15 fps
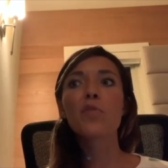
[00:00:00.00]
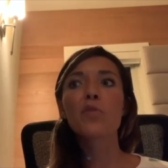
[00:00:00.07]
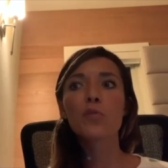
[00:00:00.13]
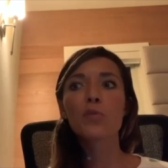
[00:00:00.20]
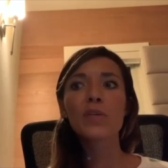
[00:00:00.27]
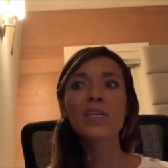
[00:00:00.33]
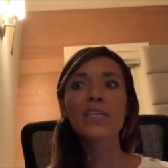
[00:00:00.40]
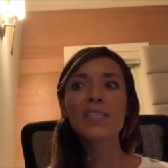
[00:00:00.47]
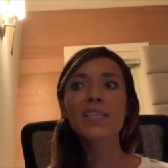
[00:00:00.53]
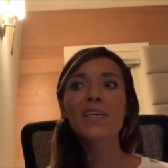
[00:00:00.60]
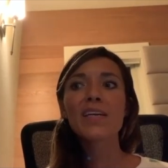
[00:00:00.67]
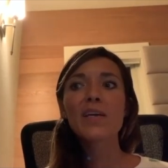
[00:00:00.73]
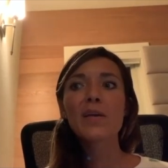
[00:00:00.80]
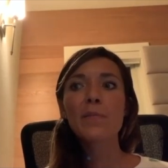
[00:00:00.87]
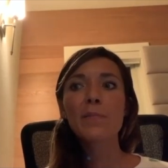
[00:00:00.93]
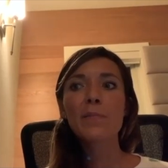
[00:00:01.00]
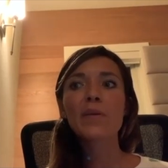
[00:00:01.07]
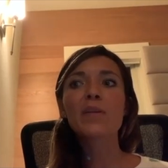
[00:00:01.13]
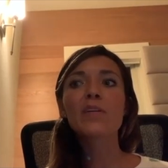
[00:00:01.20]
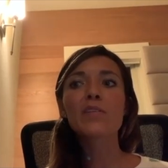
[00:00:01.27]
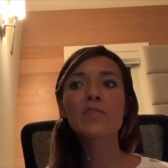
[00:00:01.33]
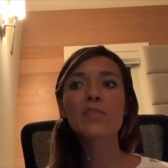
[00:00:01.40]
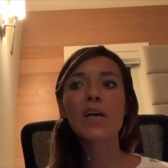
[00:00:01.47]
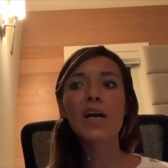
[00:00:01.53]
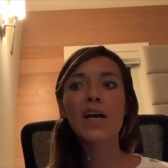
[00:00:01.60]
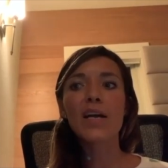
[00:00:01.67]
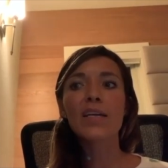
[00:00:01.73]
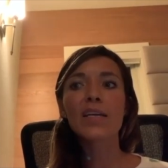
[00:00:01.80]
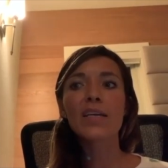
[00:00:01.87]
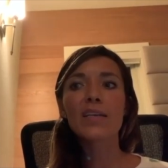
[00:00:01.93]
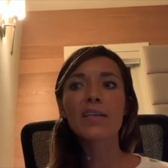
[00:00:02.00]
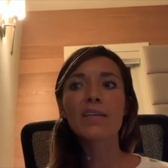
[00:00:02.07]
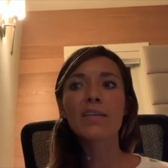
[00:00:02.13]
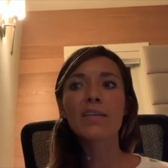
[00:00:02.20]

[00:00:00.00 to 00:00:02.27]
doing because i